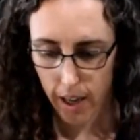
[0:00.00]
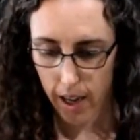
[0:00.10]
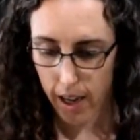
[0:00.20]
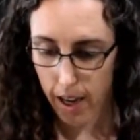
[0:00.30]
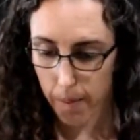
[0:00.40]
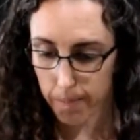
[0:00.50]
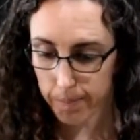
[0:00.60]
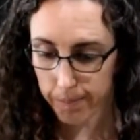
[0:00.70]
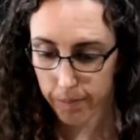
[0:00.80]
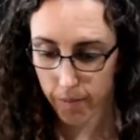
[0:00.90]

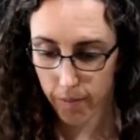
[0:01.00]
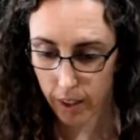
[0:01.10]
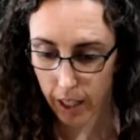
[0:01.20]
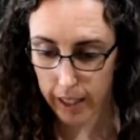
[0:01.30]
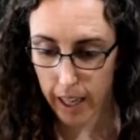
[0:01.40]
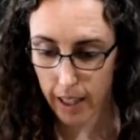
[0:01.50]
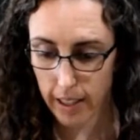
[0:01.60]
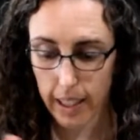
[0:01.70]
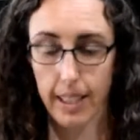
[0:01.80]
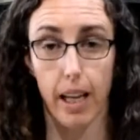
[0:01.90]
And yes,
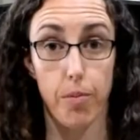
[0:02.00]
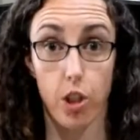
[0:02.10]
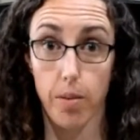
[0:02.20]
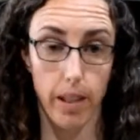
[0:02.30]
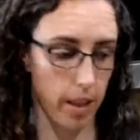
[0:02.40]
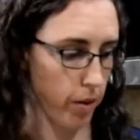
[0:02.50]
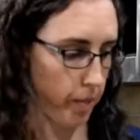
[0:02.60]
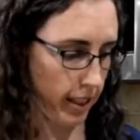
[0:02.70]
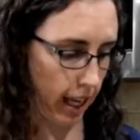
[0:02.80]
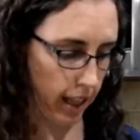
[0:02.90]
let's see, I'm just about done with my
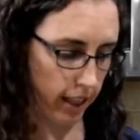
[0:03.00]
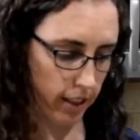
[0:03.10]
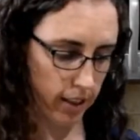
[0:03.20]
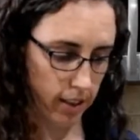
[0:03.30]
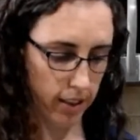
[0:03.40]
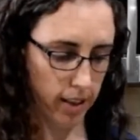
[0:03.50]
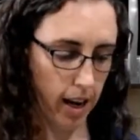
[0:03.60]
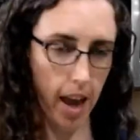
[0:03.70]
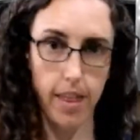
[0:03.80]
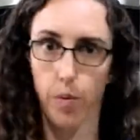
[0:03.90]
salad,
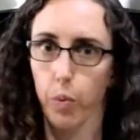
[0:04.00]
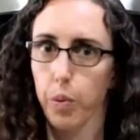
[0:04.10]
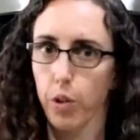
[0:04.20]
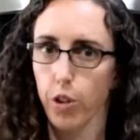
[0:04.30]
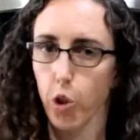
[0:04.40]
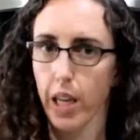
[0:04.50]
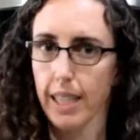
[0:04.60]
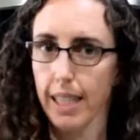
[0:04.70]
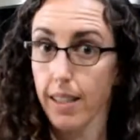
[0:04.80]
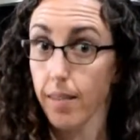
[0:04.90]
and then we will dress it.